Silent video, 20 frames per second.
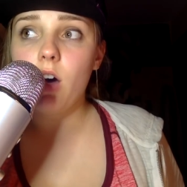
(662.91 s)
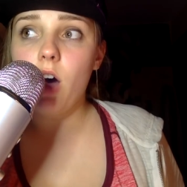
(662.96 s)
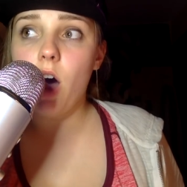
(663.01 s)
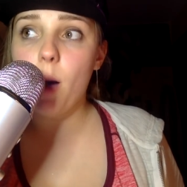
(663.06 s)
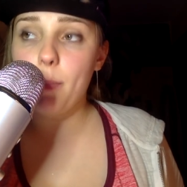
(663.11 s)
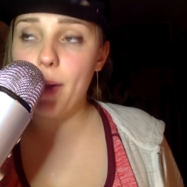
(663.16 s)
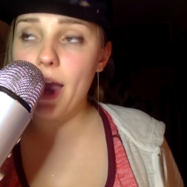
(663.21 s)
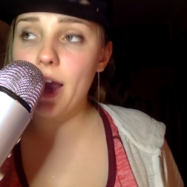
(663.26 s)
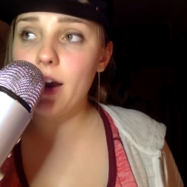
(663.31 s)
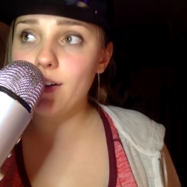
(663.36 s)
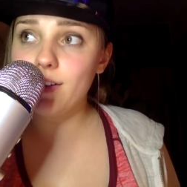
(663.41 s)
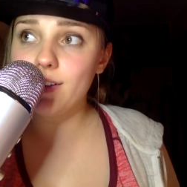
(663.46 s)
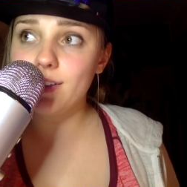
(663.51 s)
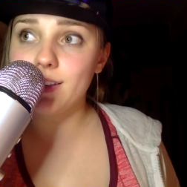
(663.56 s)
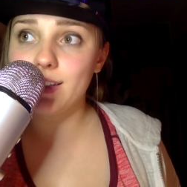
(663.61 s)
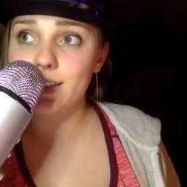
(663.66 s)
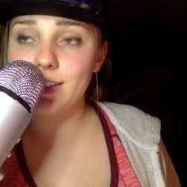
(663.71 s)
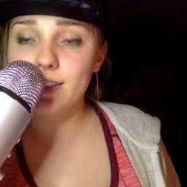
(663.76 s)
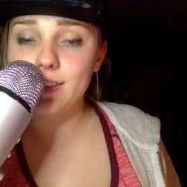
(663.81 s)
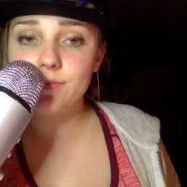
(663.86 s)

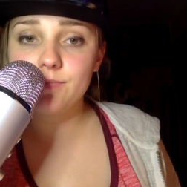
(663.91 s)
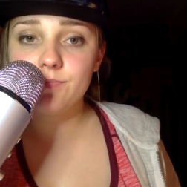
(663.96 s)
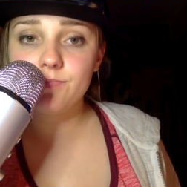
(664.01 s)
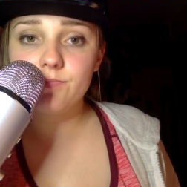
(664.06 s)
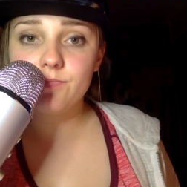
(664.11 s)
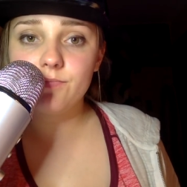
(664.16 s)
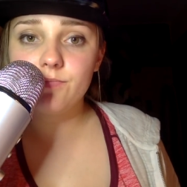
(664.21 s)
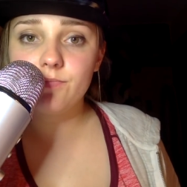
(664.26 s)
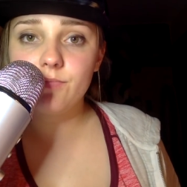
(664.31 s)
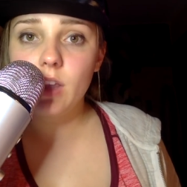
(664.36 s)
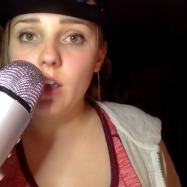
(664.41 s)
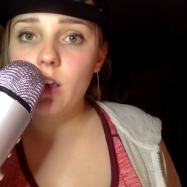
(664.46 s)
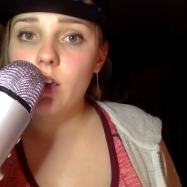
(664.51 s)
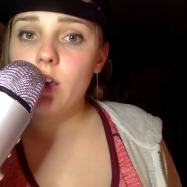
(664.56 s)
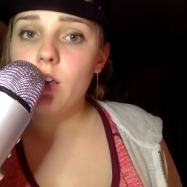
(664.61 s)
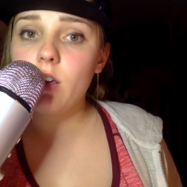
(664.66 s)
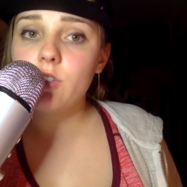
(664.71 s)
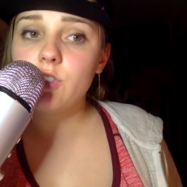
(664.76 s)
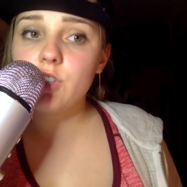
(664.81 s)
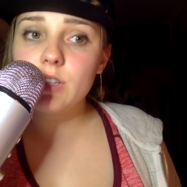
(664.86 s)
apparently
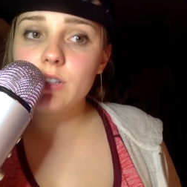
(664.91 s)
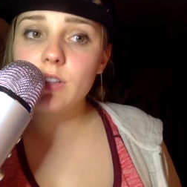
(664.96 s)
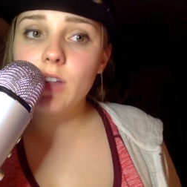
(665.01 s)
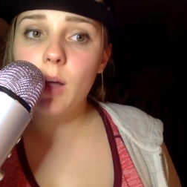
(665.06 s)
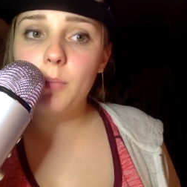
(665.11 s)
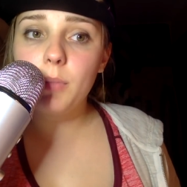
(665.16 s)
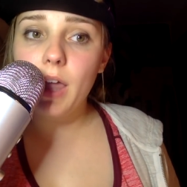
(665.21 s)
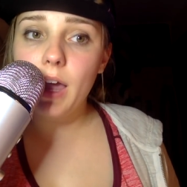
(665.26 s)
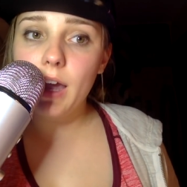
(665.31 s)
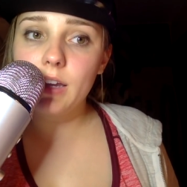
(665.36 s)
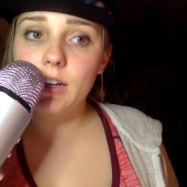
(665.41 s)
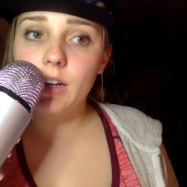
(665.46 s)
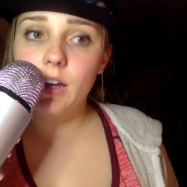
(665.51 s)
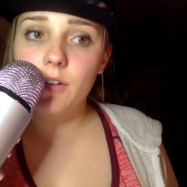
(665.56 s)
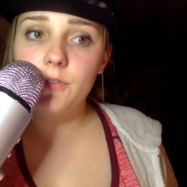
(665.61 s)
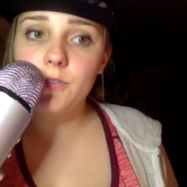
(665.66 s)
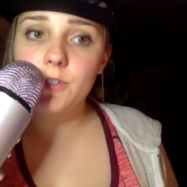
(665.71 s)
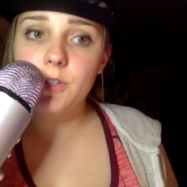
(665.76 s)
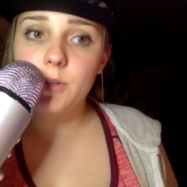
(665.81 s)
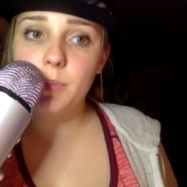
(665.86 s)
She's not black
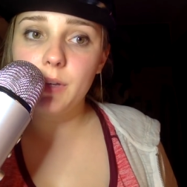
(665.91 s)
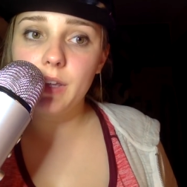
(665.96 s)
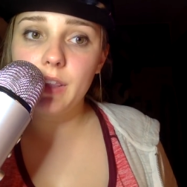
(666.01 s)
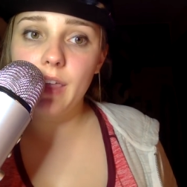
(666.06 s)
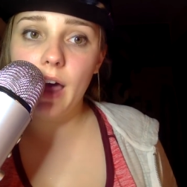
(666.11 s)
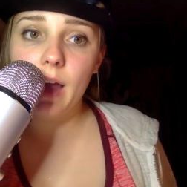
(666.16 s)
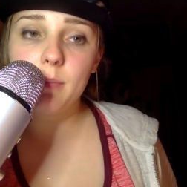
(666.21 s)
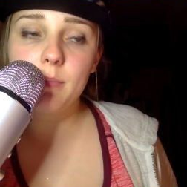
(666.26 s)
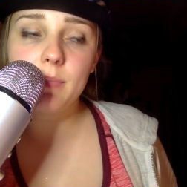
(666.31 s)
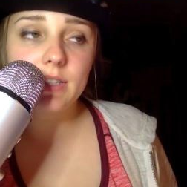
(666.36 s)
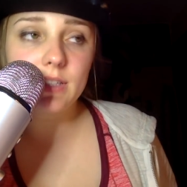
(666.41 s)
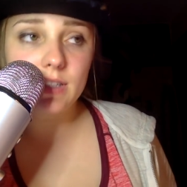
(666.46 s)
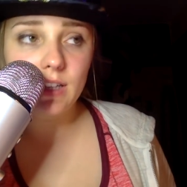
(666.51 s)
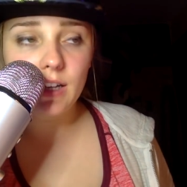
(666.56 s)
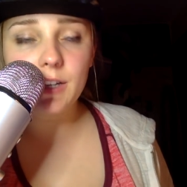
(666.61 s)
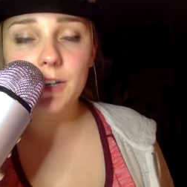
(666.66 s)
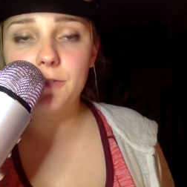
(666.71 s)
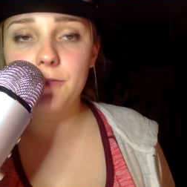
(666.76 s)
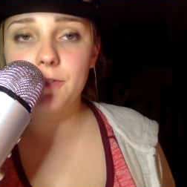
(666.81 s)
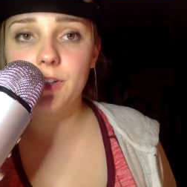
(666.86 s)
enough to be that
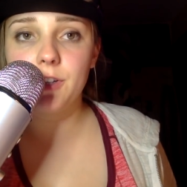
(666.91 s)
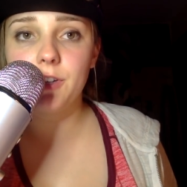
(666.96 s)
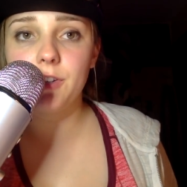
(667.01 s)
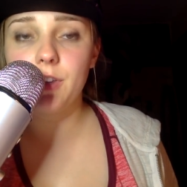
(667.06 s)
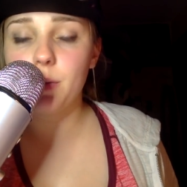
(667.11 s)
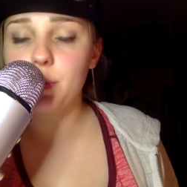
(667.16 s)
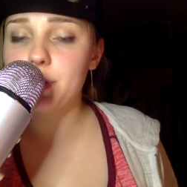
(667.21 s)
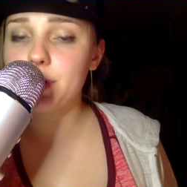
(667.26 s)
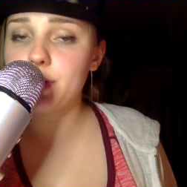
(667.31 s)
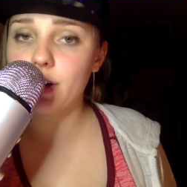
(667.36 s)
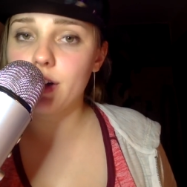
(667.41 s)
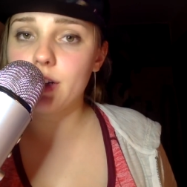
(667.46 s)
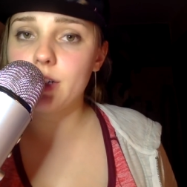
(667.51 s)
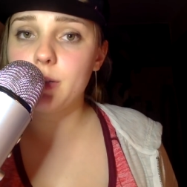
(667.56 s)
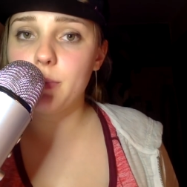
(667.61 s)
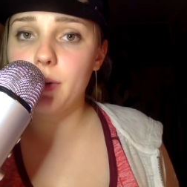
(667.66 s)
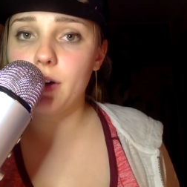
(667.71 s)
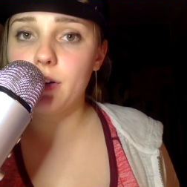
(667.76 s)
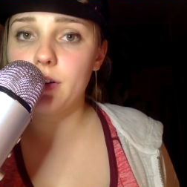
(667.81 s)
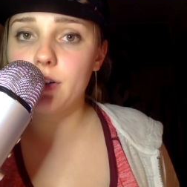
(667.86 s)
messiah figure that we talked
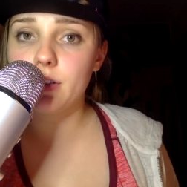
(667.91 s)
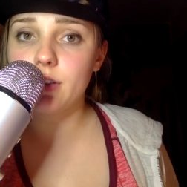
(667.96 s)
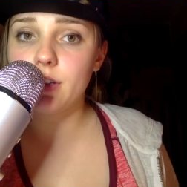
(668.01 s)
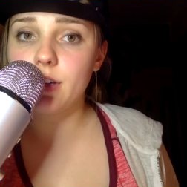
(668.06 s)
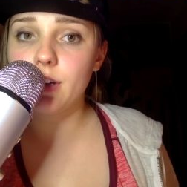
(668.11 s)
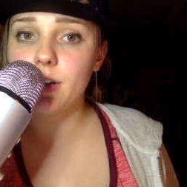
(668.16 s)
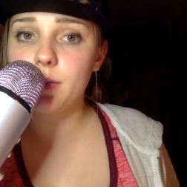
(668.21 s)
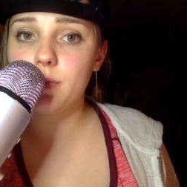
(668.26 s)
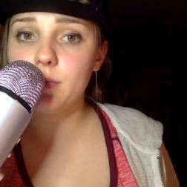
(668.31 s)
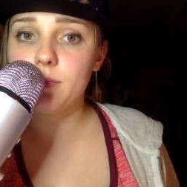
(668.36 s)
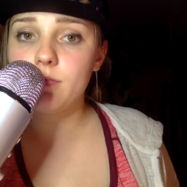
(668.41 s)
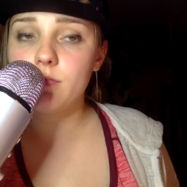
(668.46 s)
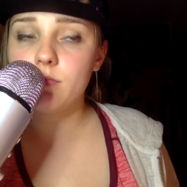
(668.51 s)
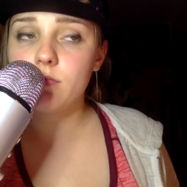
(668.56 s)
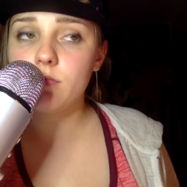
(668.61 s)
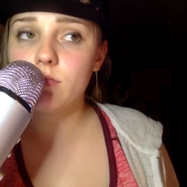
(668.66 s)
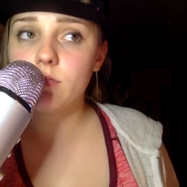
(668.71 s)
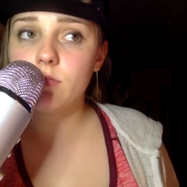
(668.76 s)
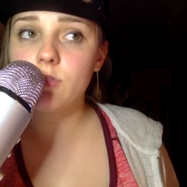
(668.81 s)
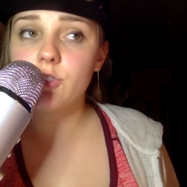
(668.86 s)
about earlier.
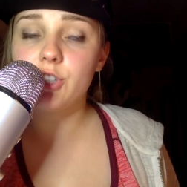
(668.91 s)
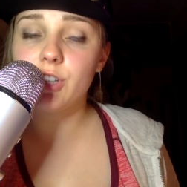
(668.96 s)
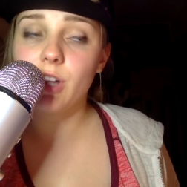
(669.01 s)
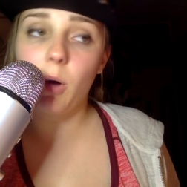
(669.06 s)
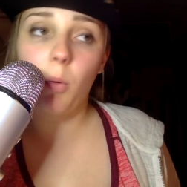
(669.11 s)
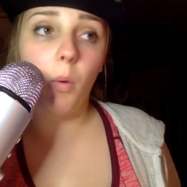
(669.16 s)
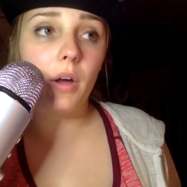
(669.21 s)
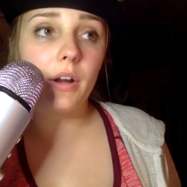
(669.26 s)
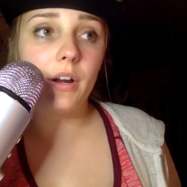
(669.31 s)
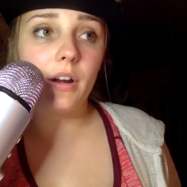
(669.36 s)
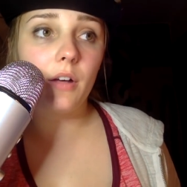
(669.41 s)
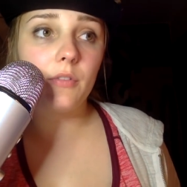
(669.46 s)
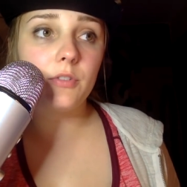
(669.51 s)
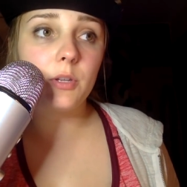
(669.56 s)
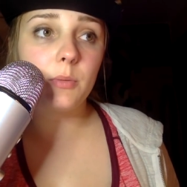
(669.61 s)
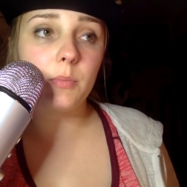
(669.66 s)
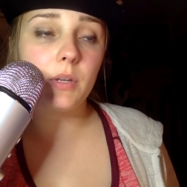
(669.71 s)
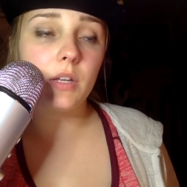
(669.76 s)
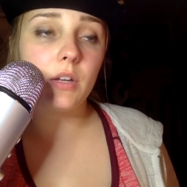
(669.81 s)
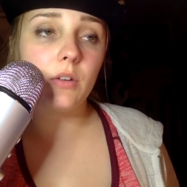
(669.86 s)
She's not white enough
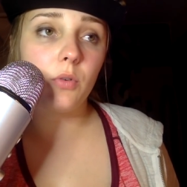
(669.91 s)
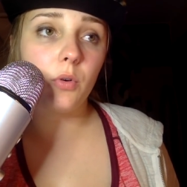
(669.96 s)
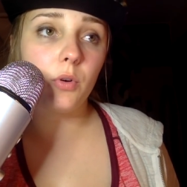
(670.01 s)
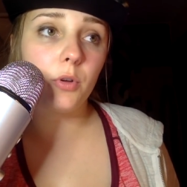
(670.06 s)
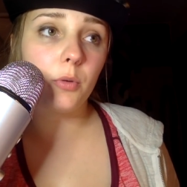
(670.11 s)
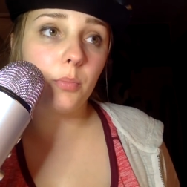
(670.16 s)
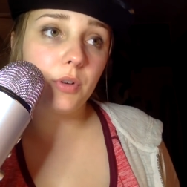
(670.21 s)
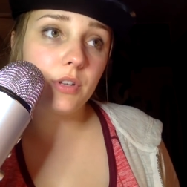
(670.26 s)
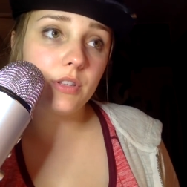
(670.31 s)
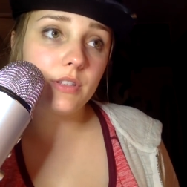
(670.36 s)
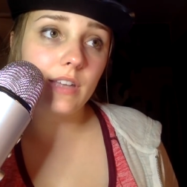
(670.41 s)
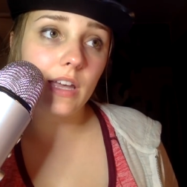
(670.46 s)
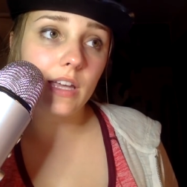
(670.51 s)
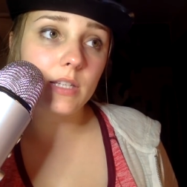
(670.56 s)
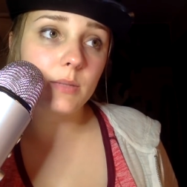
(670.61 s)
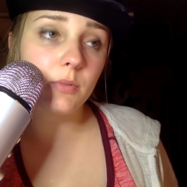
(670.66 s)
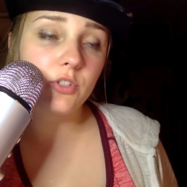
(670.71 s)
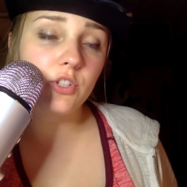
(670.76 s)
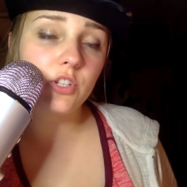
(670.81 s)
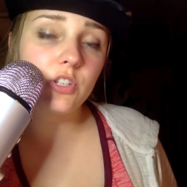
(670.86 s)
to be a royal
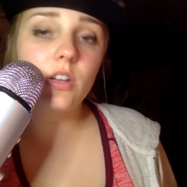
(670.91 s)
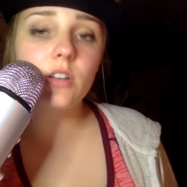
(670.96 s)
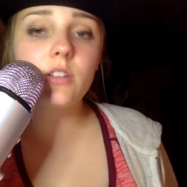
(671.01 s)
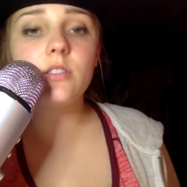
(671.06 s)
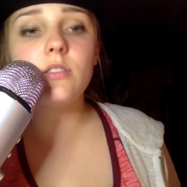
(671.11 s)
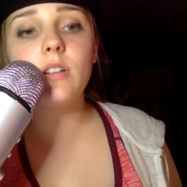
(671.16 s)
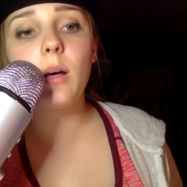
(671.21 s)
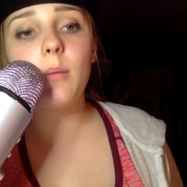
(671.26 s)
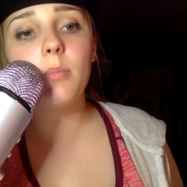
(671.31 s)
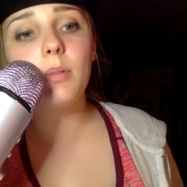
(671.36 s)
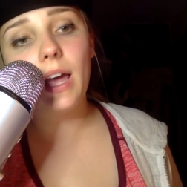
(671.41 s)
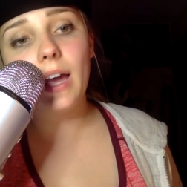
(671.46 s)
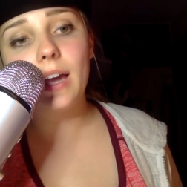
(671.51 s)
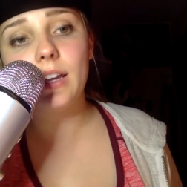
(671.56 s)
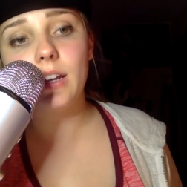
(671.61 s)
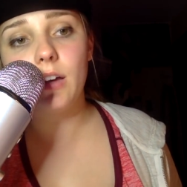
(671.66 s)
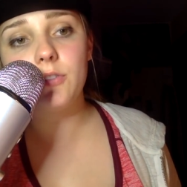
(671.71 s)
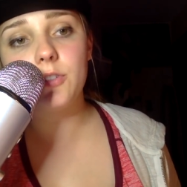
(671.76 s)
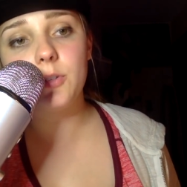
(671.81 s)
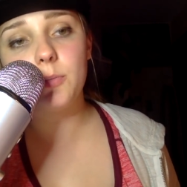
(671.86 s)
princess, but she's also not black
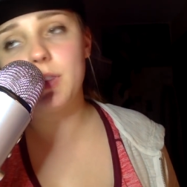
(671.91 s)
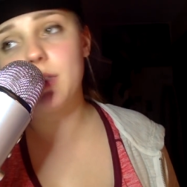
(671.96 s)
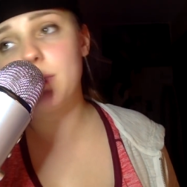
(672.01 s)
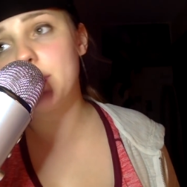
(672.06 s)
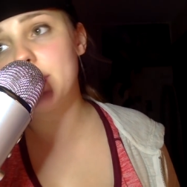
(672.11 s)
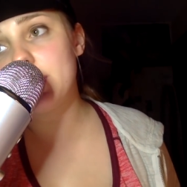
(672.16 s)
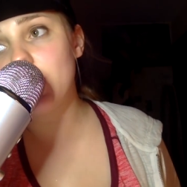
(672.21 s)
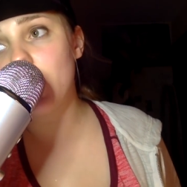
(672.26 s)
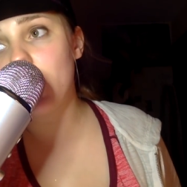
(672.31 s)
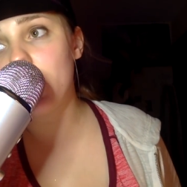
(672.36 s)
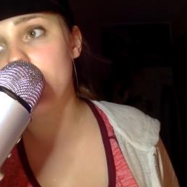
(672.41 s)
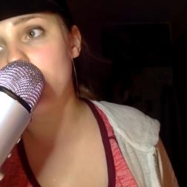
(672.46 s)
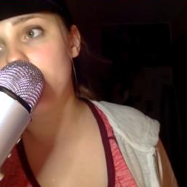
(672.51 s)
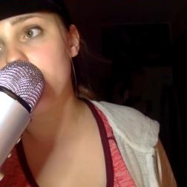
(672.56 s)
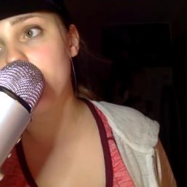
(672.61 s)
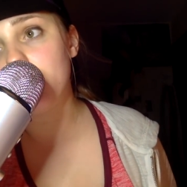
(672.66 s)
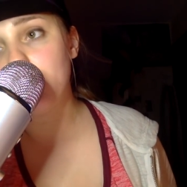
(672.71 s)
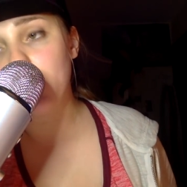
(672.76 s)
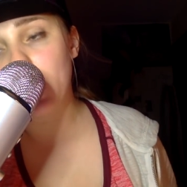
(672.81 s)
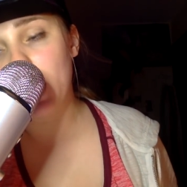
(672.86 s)
enough to be the messiah
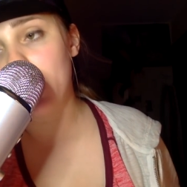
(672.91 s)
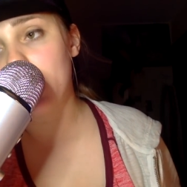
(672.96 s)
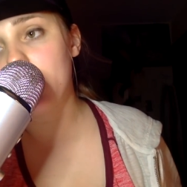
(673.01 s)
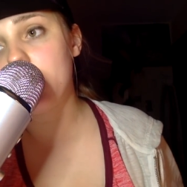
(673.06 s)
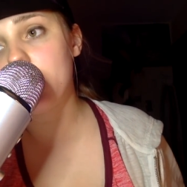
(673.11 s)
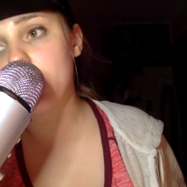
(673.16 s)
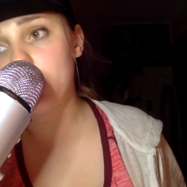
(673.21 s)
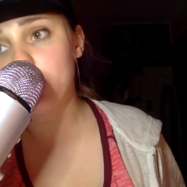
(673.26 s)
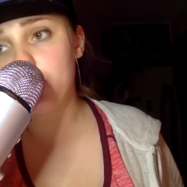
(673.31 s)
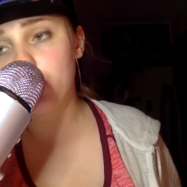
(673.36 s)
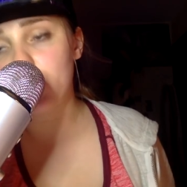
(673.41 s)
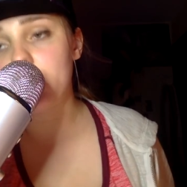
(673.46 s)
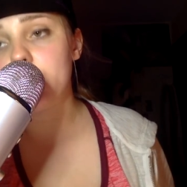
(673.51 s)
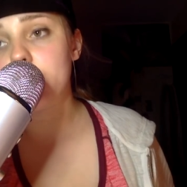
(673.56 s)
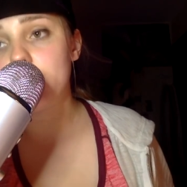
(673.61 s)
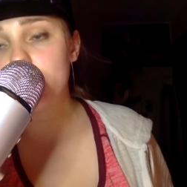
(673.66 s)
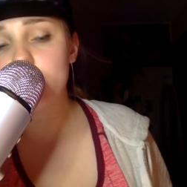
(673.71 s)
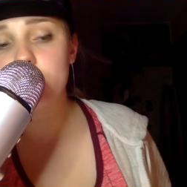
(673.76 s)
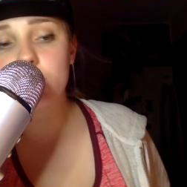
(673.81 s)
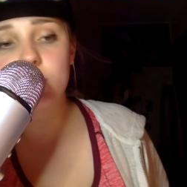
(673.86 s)
of the Black
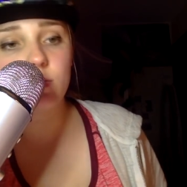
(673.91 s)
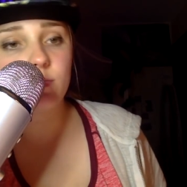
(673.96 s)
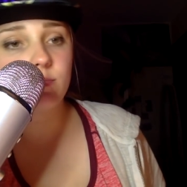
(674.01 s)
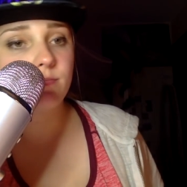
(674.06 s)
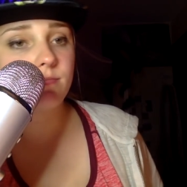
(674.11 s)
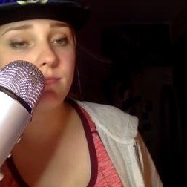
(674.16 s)
Britons.